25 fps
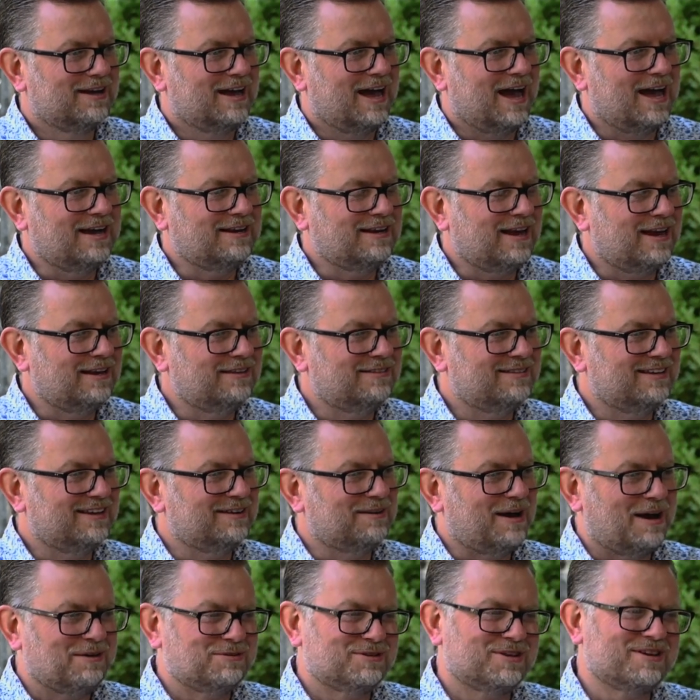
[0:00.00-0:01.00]
I
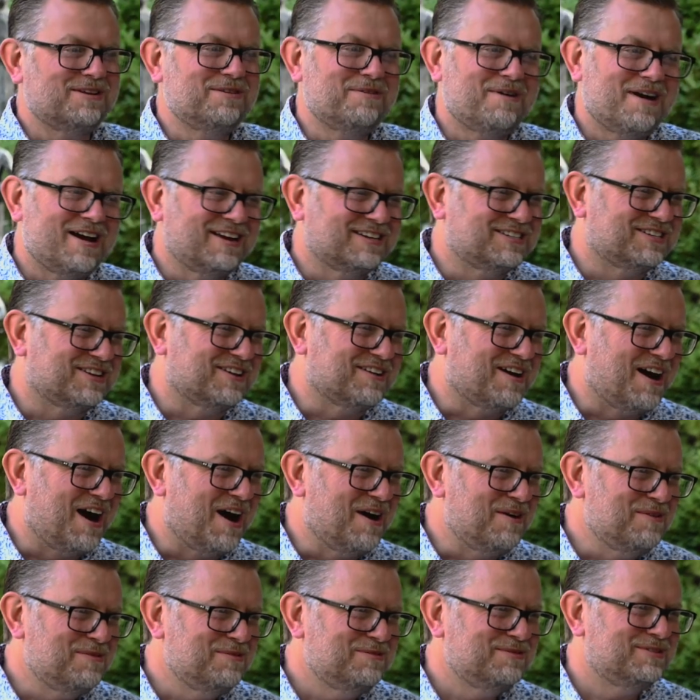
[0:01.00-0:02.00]
was going to ask you,
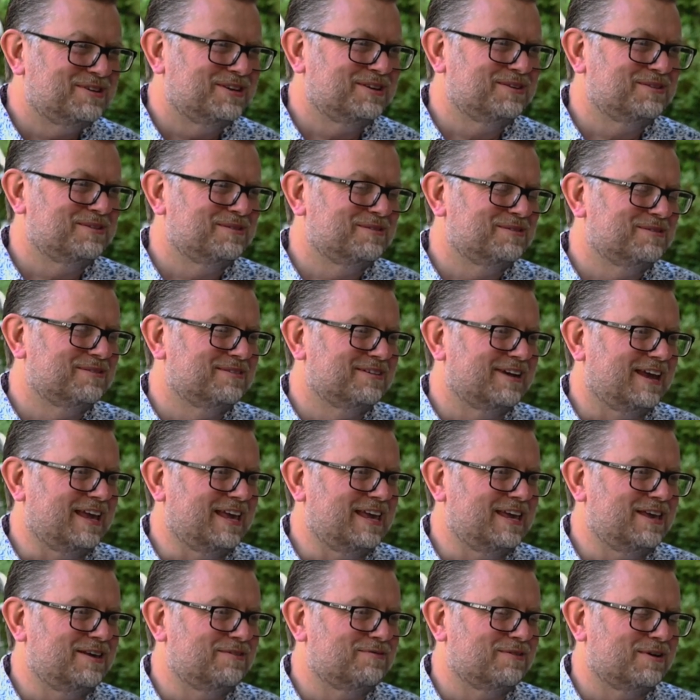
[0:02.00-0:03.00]
how do you
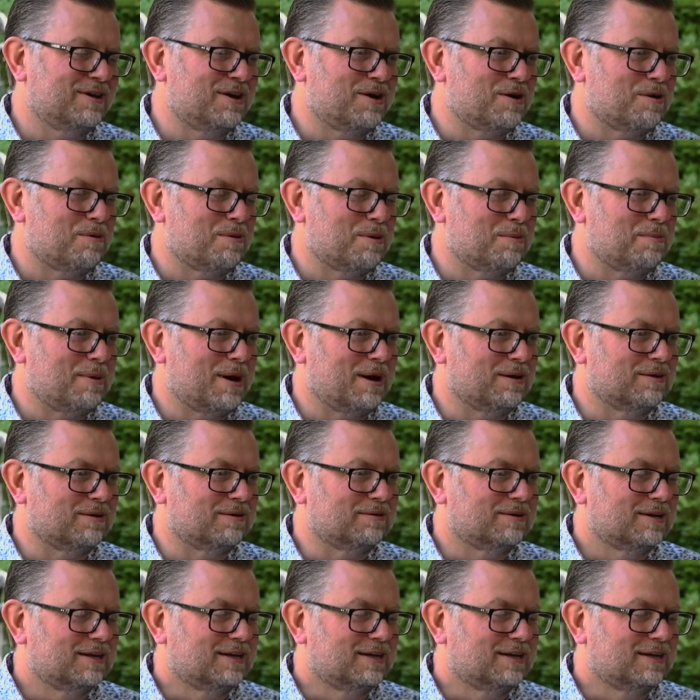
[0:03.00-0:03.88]
even go about